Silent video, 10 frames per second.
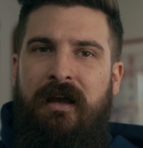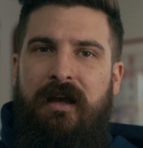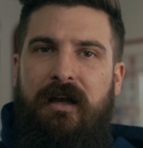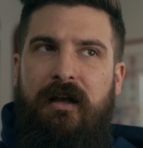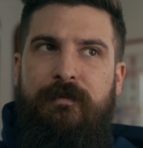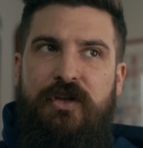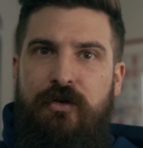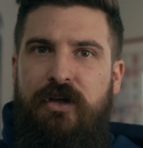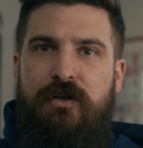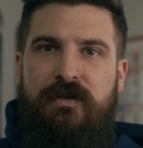so
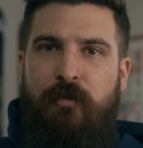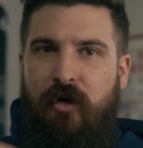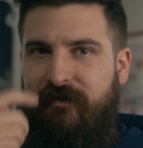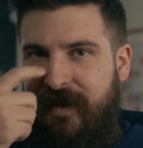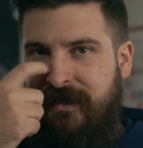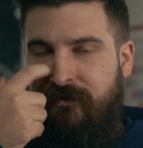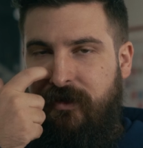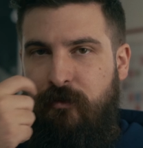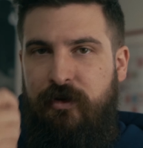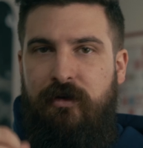you could use it more
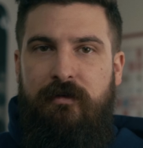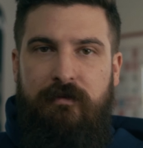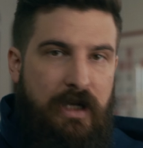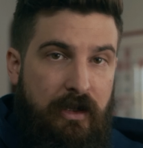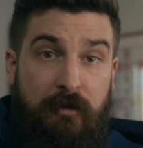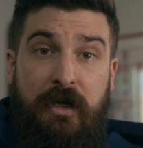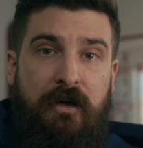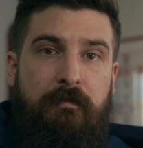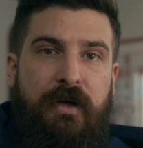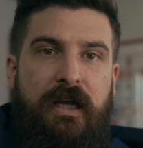effectively with your color
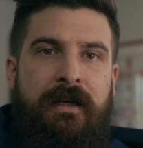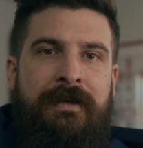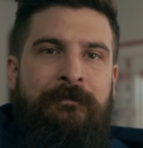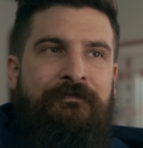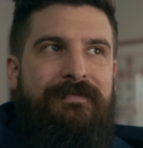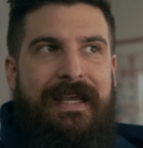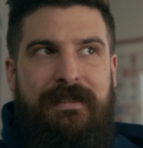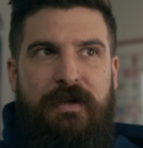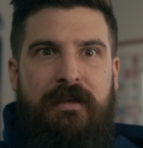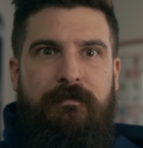meter. But
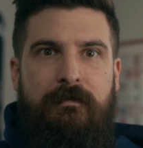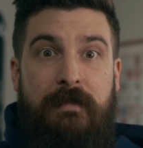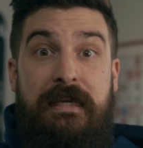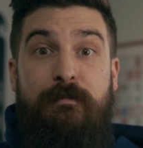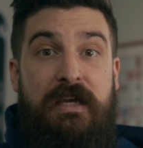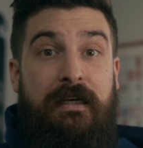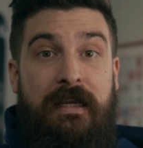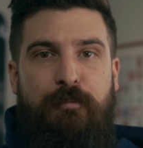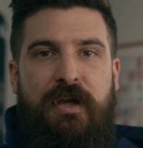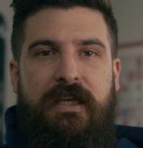that's me being
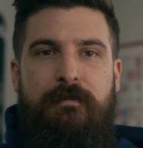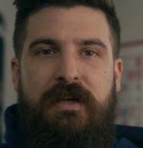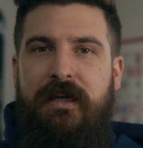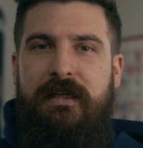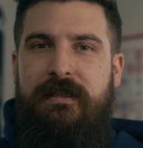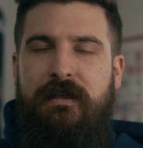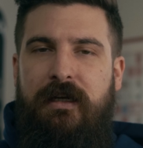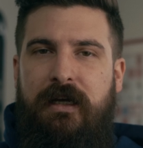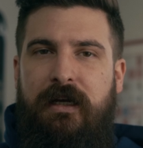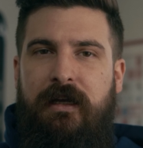nitpicky, because
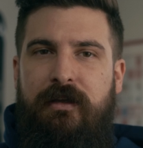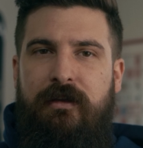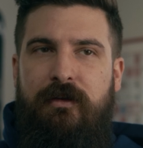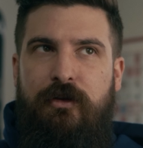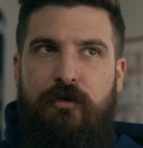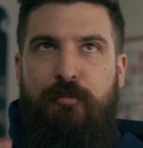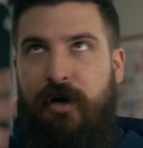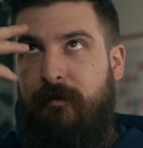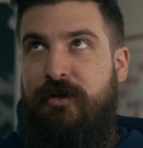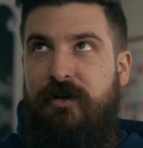you can
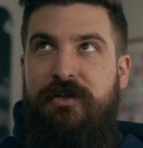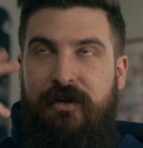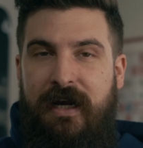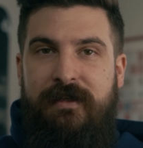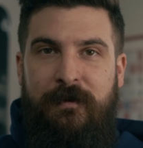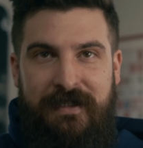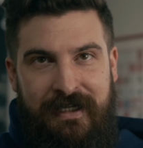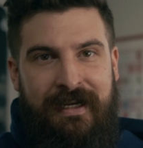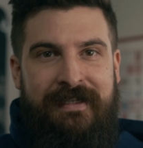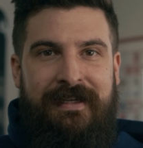probably trust your eyes with the
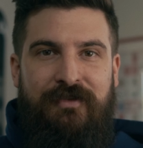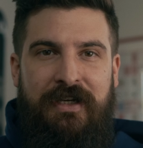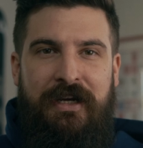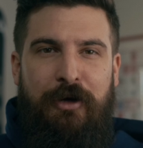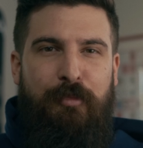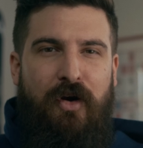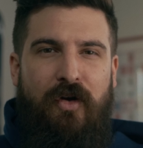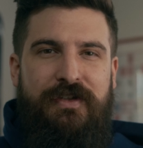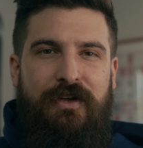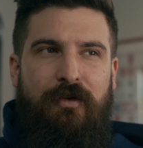tint, as I've done here, but
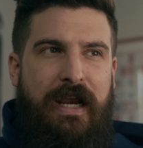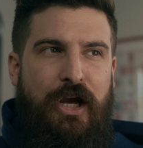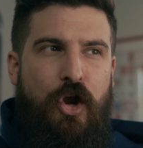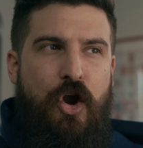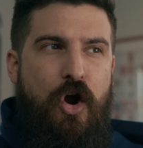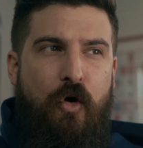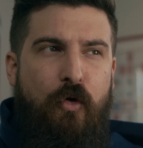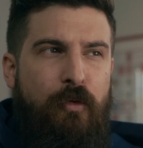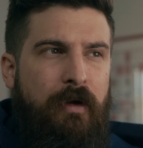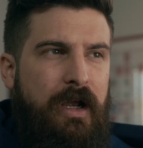also like
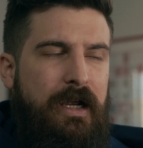no